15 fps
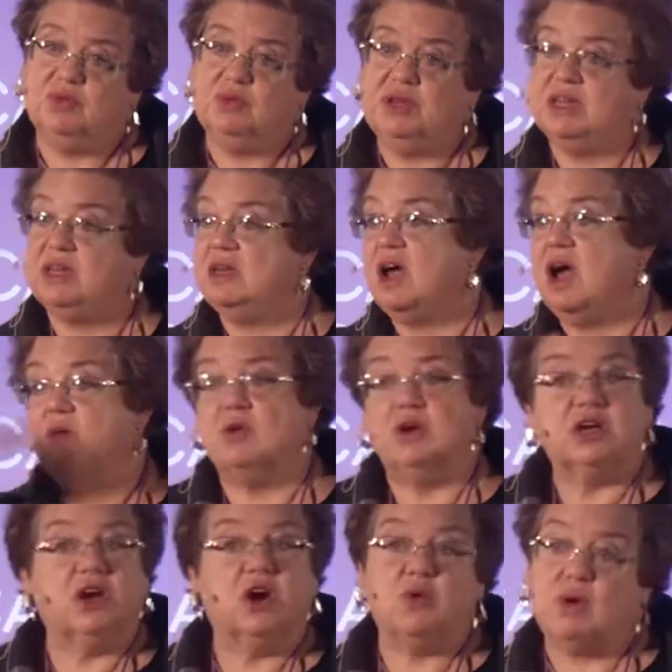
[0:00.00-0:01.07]
We did not want to
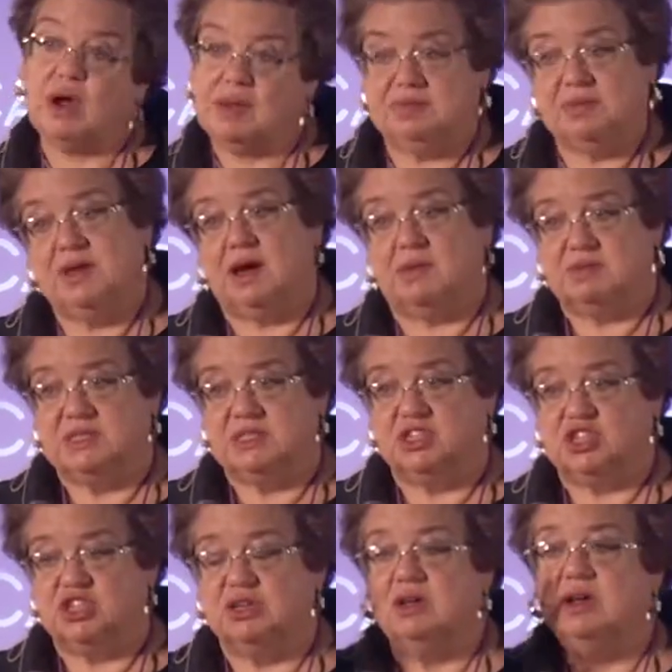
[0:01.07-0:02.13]
co opt the opposition,